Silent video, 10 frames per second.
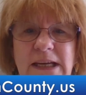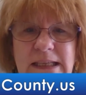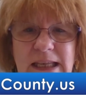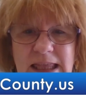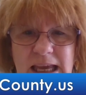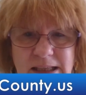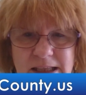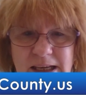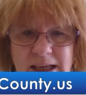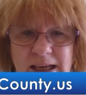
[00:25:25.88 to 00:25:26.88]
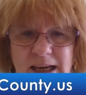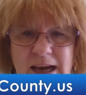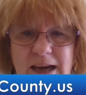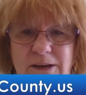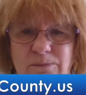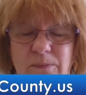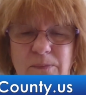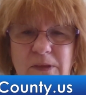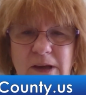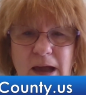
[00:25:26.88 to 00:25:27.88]
I didn't thank the uh,
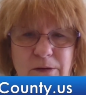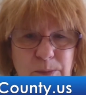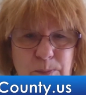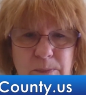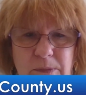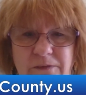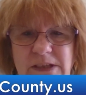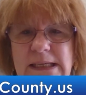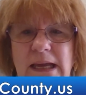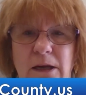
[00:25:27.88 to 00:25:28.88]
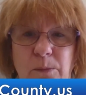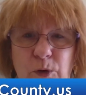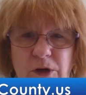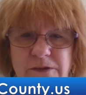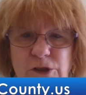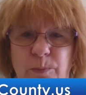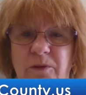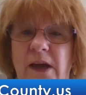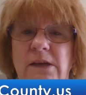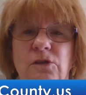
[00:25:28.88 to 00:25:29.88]
the county Livingston County Board of
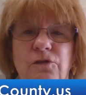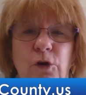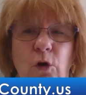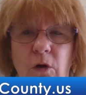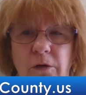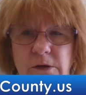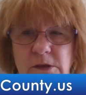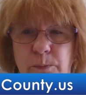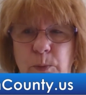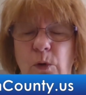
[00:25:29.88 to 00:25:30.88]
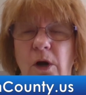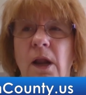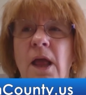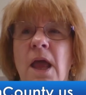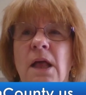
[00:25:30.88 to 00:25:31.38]
Supervisors for all their support.